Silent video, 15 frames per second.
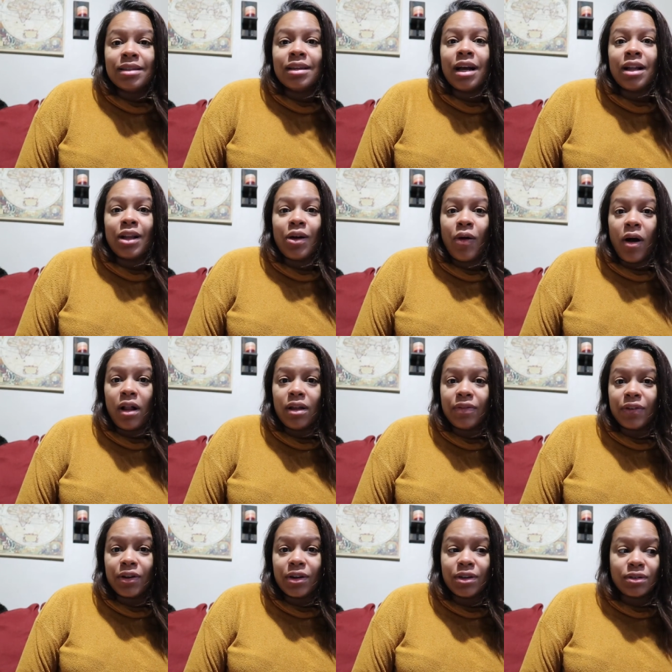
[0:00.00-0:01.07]
Hello
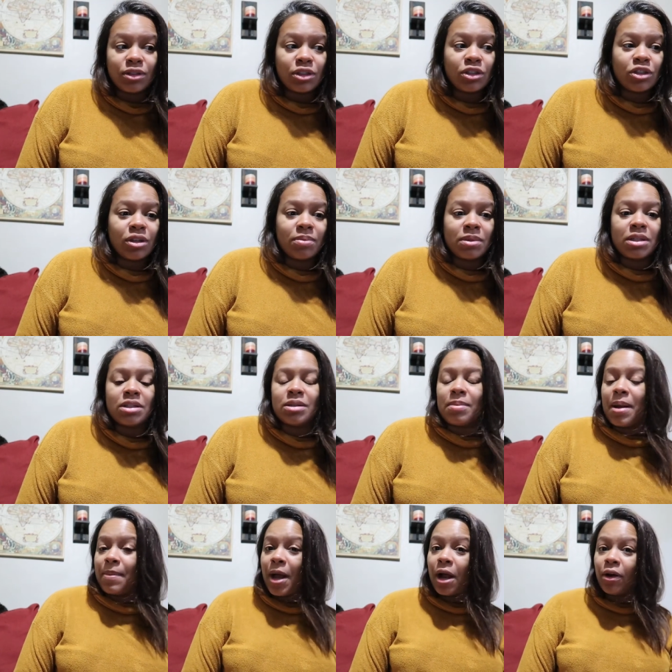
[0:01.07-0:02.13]
Oliver, you just jumped into
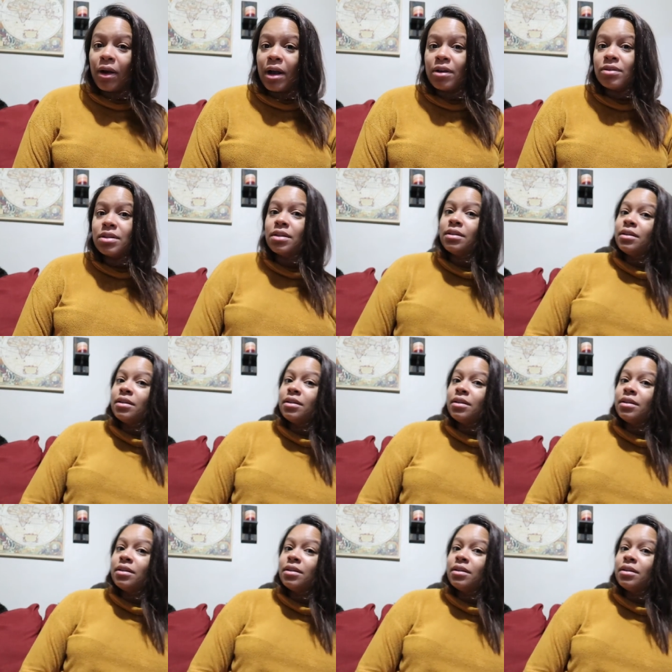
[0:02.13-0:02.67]
my background.